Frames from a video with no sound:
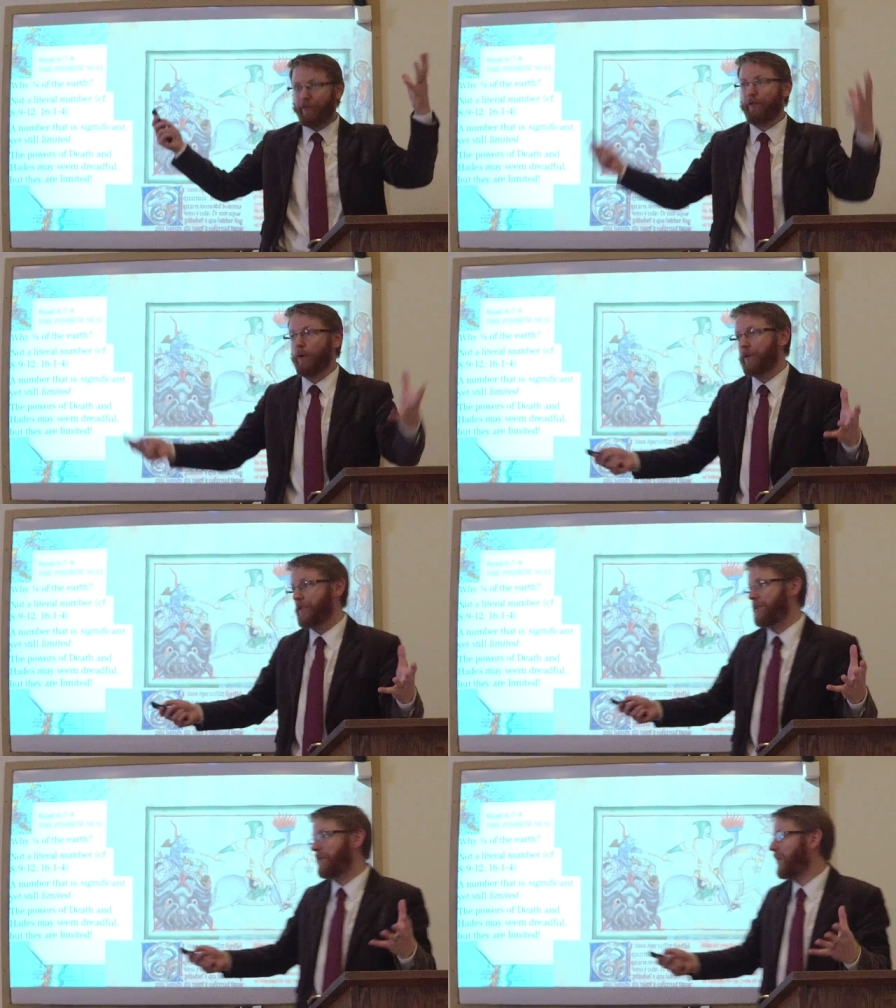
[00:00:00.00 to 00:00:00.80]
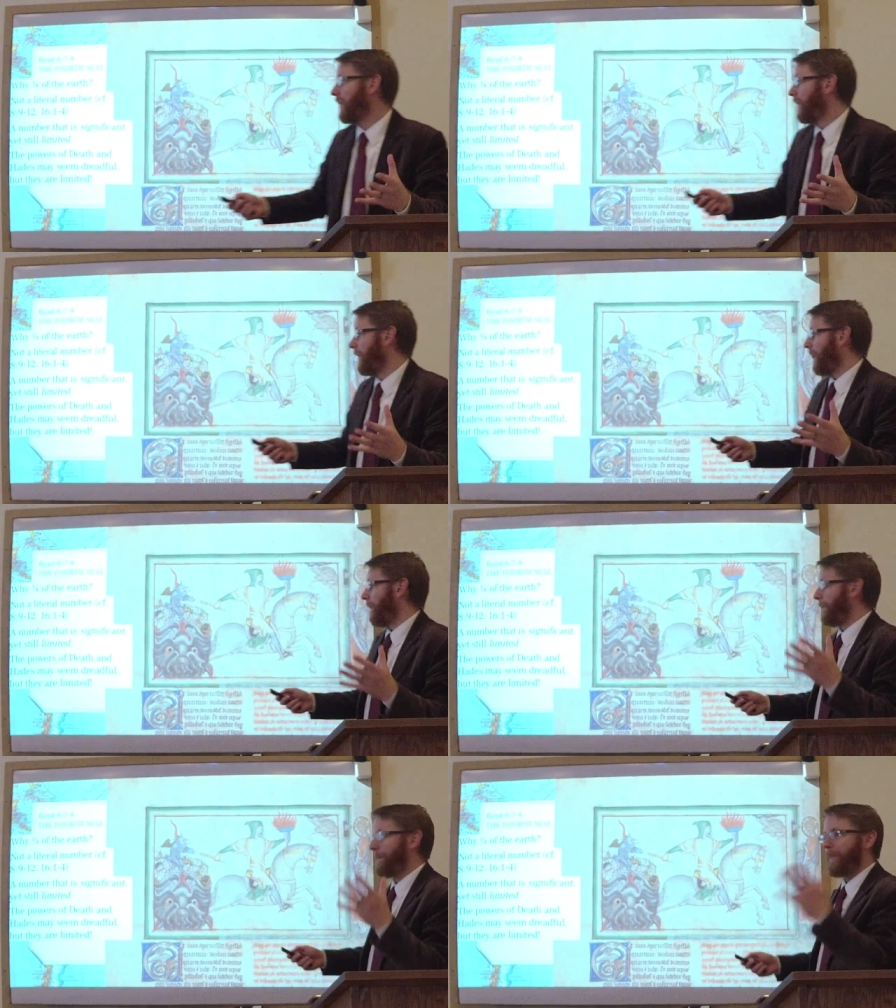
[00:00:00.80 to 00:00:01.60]
force,
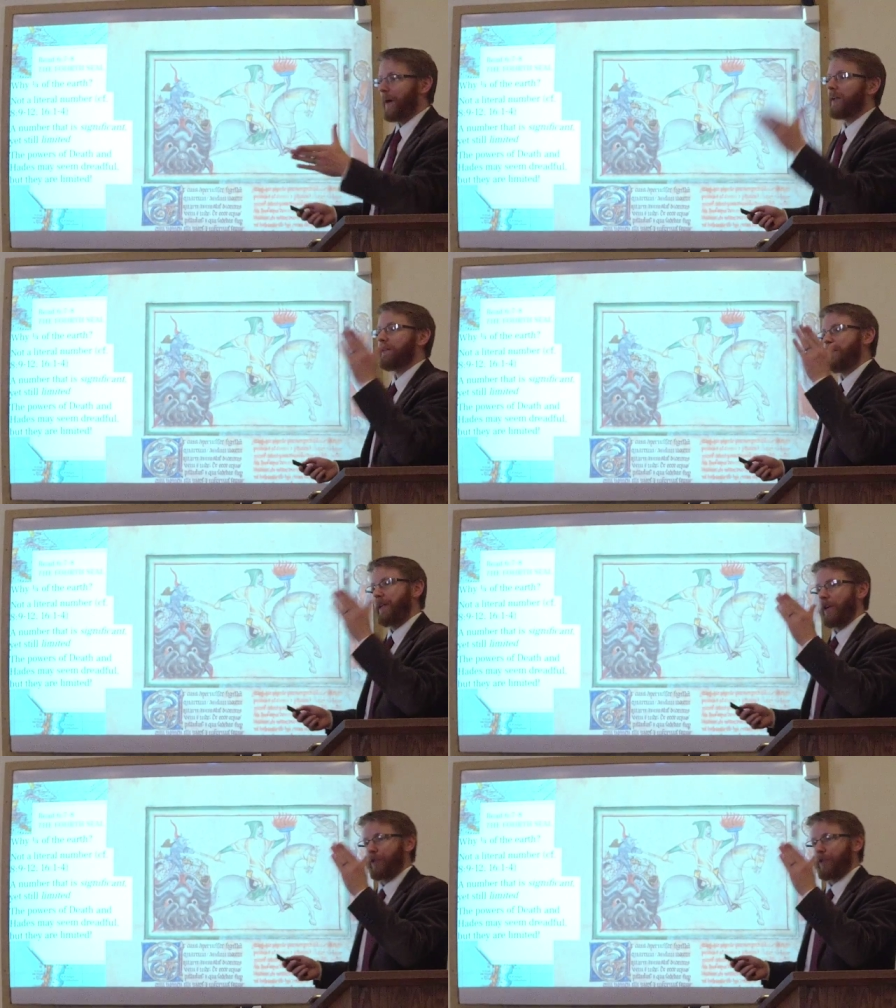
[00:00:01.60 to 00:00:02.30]
but they are